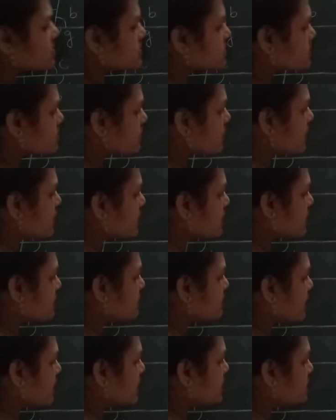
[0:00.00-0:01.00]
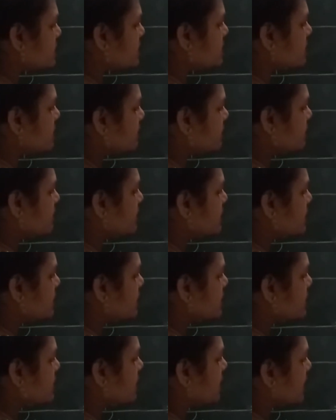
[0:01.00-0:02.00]
So I can write here
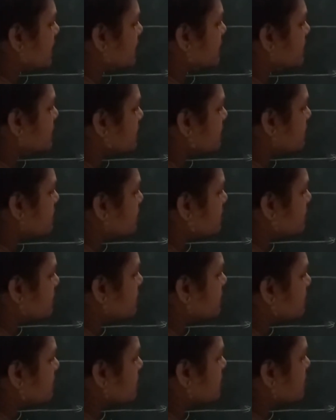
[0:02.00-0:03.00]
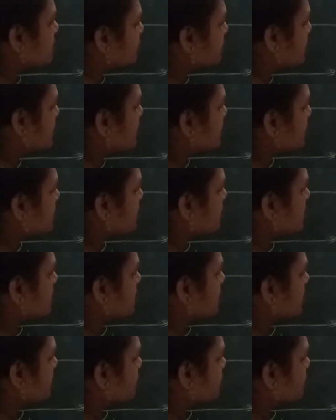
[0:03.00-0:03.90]
vertical angle, vertically